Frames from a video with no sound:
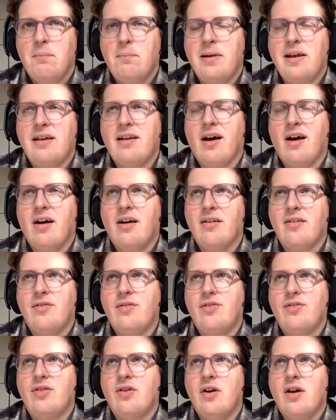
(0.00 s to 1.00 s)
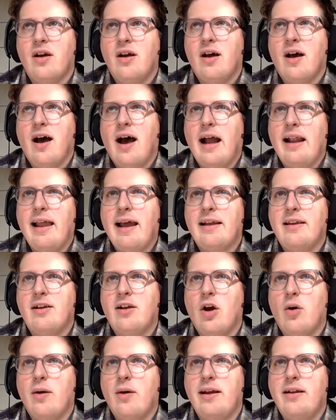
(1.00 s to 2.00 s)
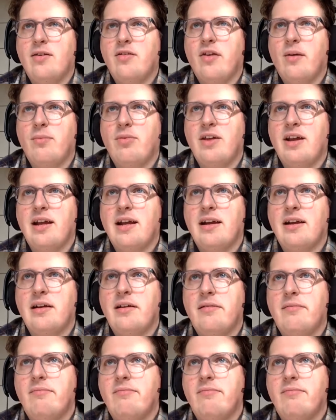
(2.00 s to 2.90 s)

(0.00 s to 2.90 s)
because I like to go into something